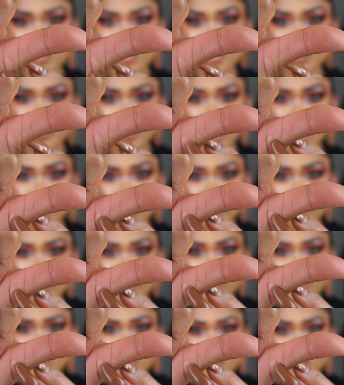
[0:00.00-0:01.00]
was a
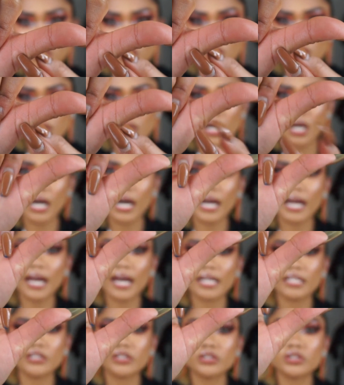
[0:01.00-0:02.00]
puncture. I
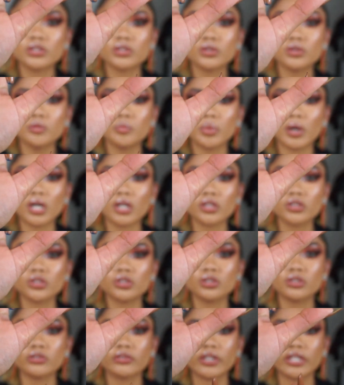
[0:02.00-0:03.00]
had two
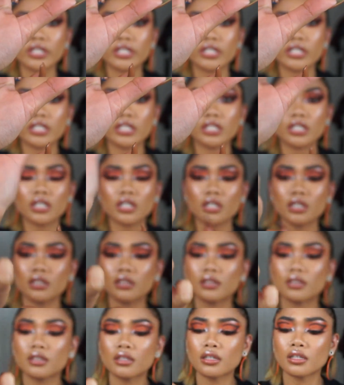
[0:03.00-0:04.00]
punctures right here.
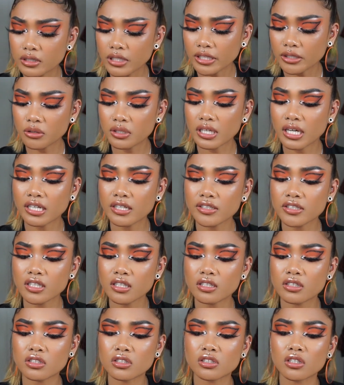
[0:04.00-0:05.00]
Yeah, you can kind of see
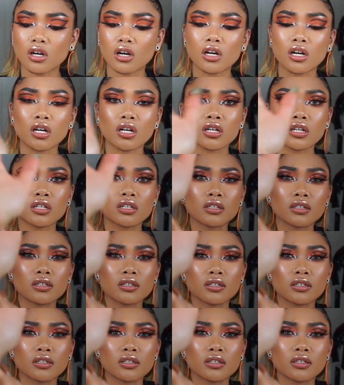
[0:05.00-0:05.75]
the scar